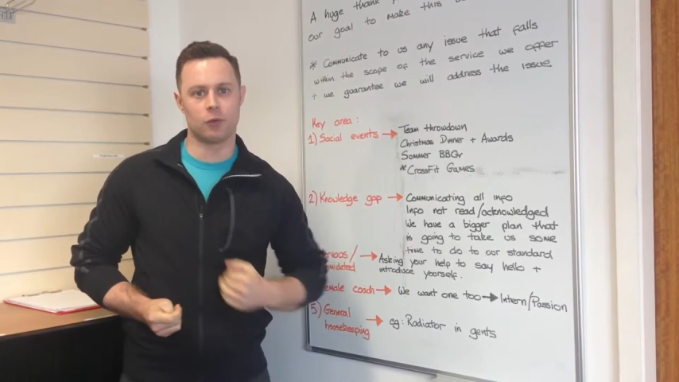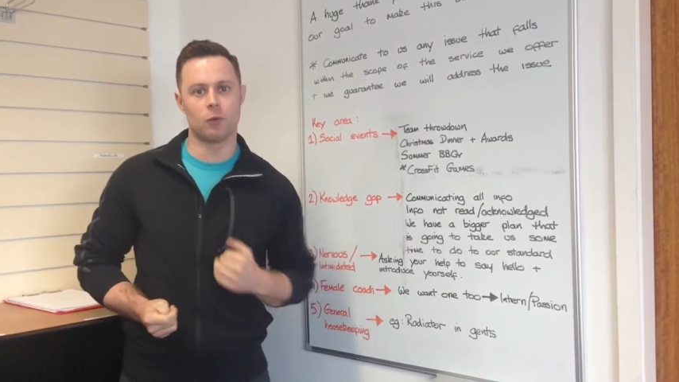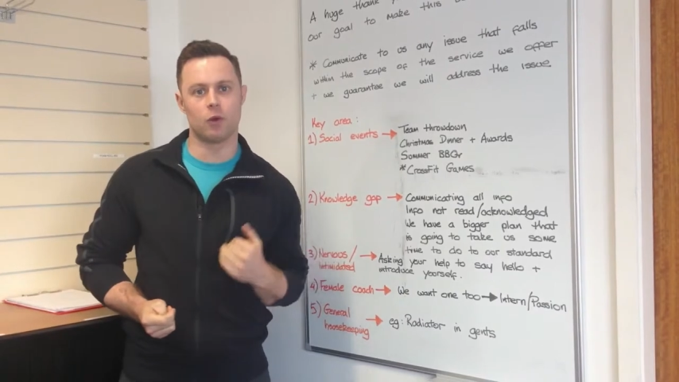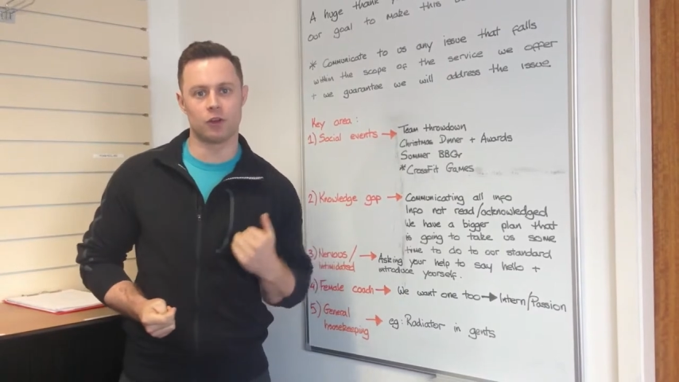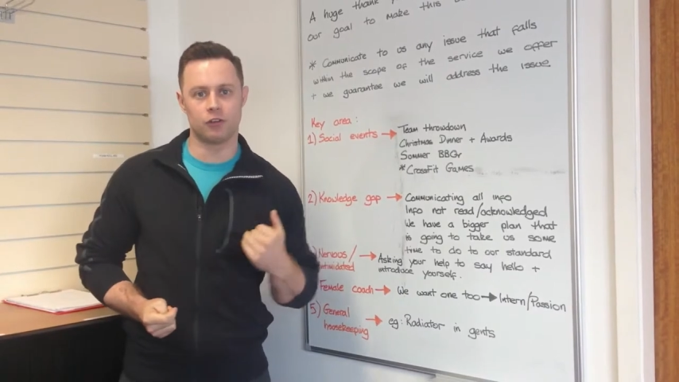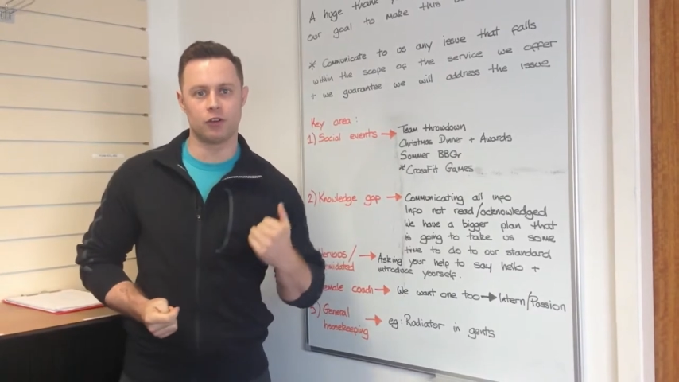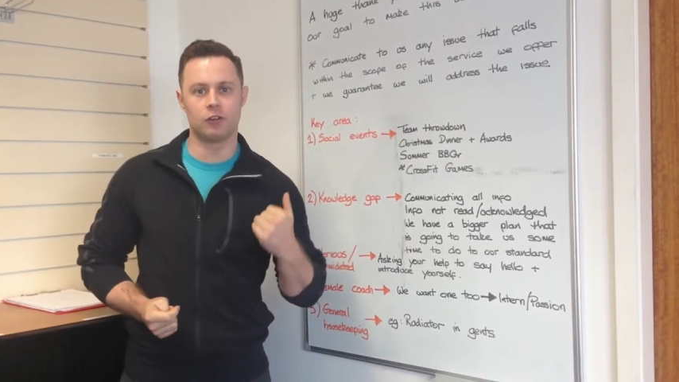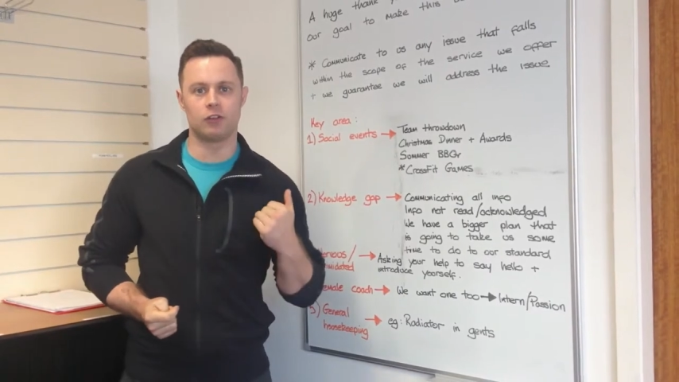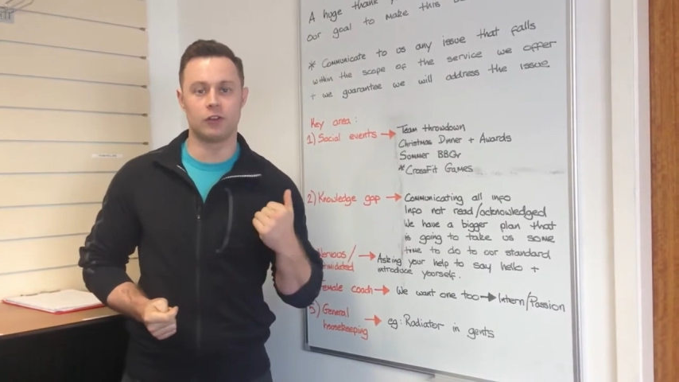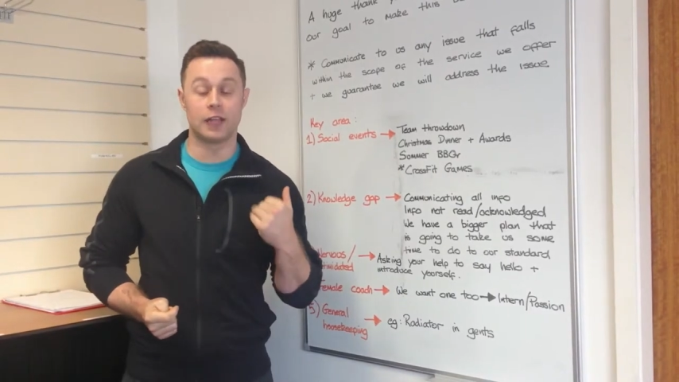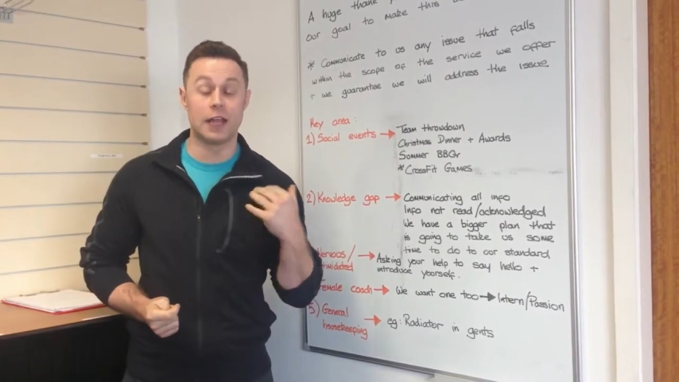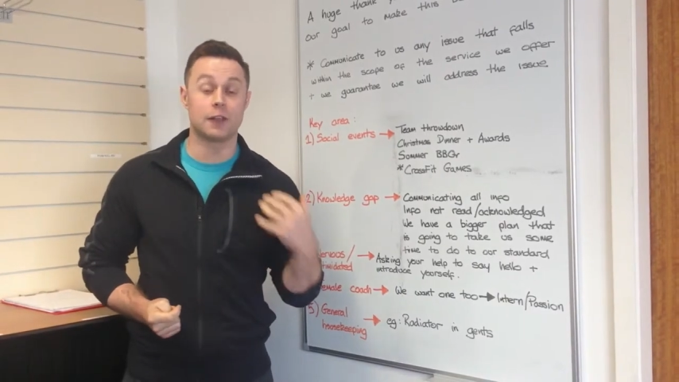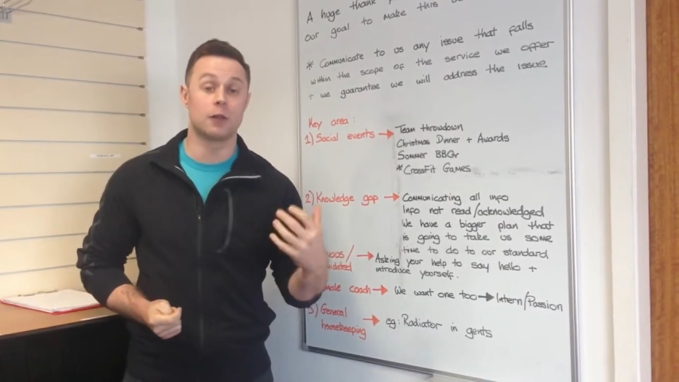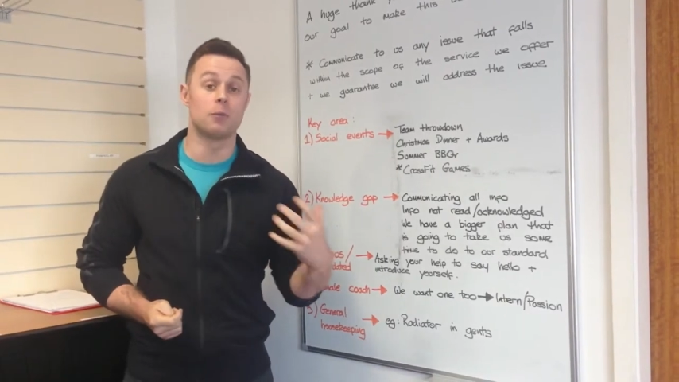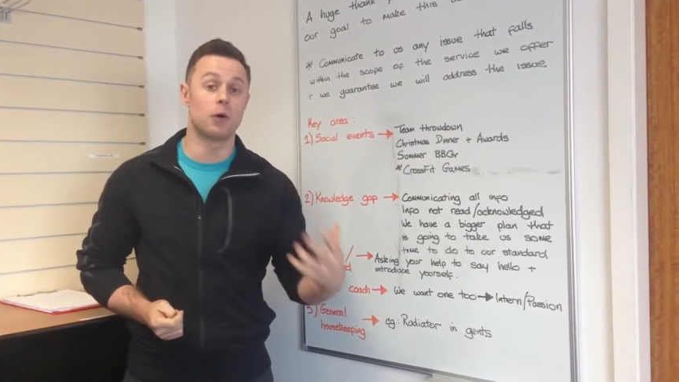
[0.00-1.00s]
we want you to
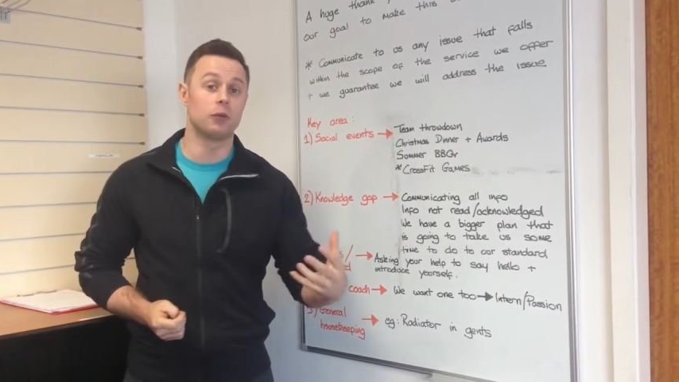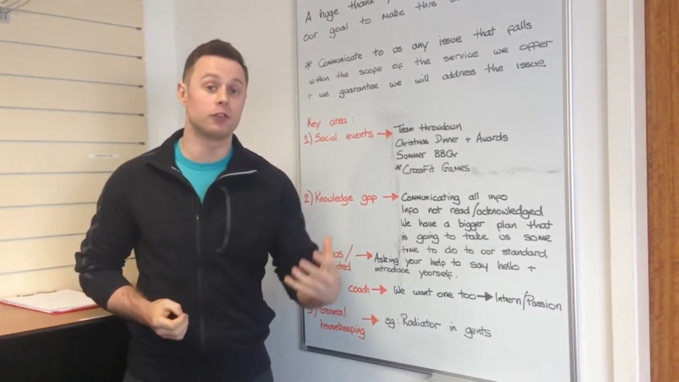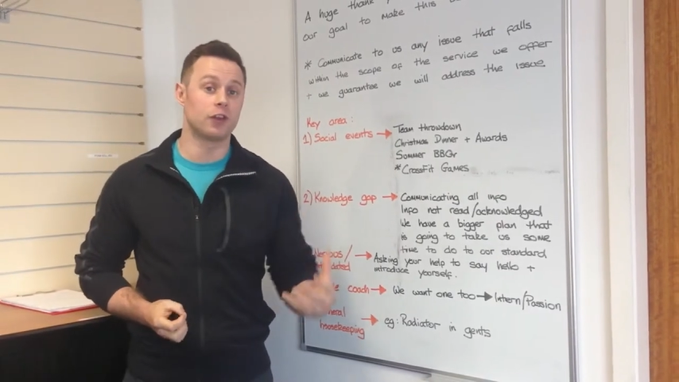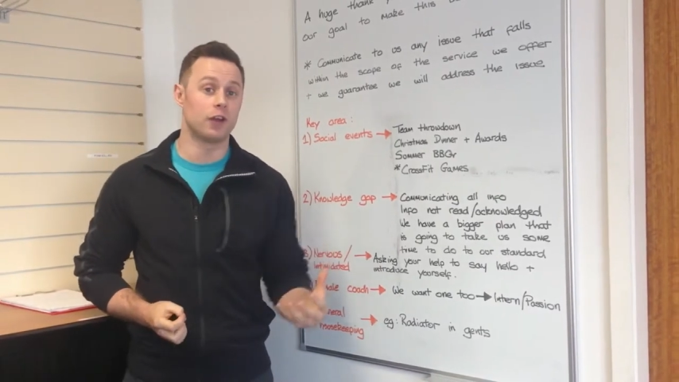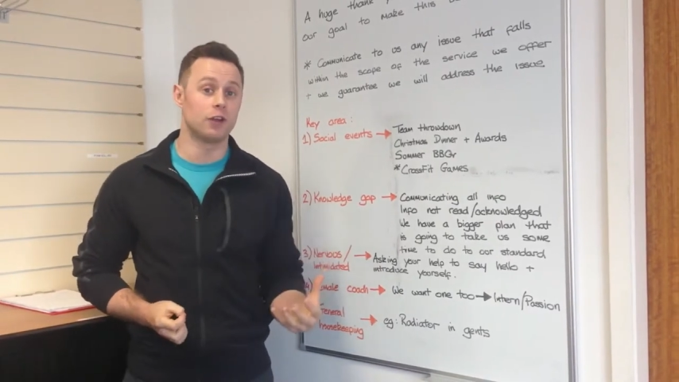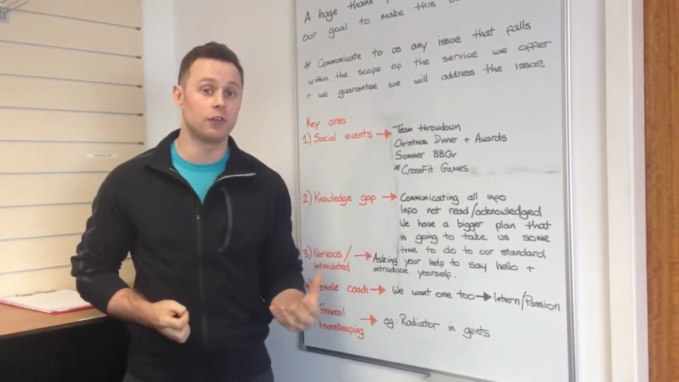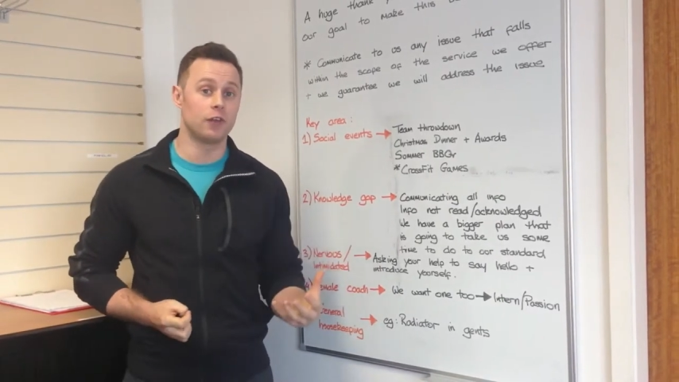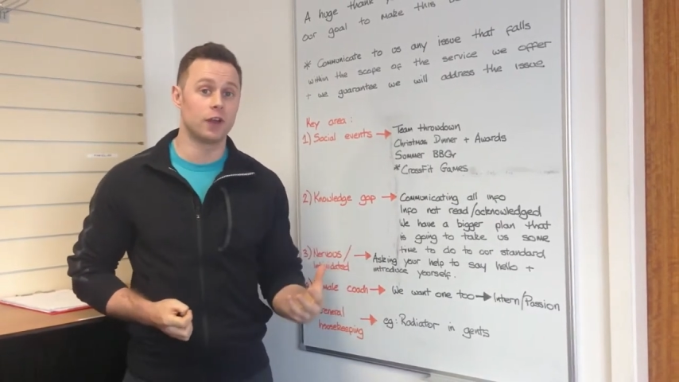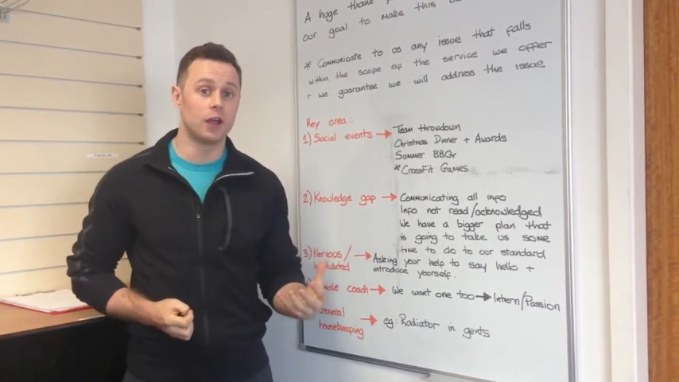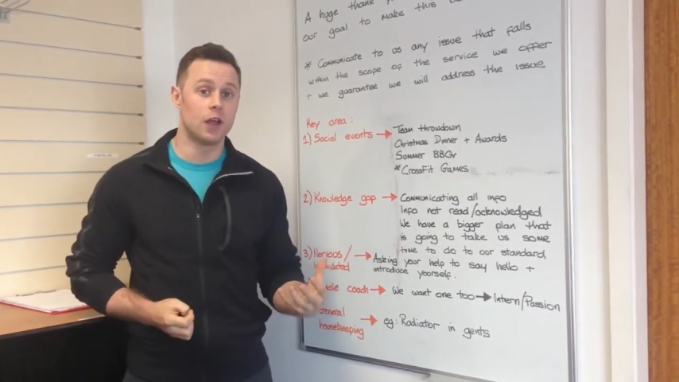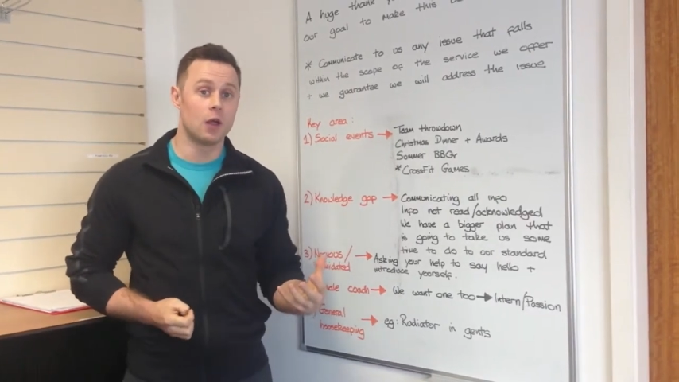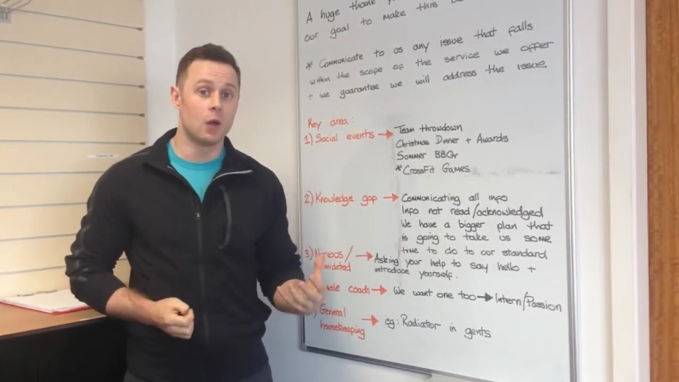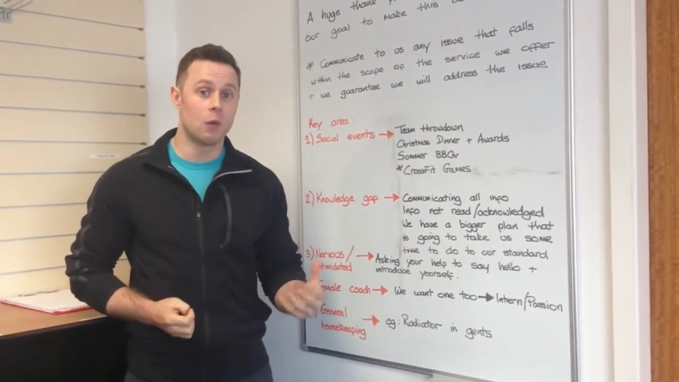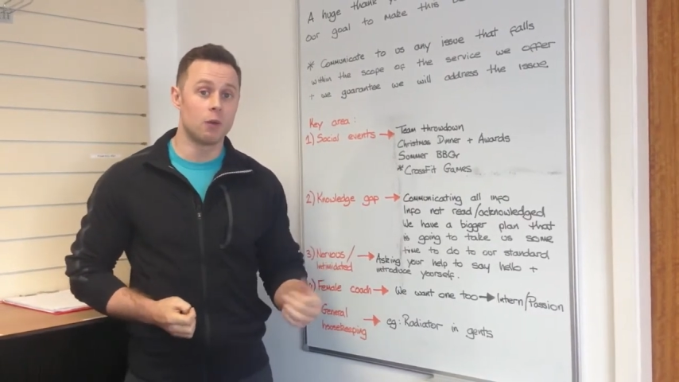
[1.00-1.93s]
get the most out of it,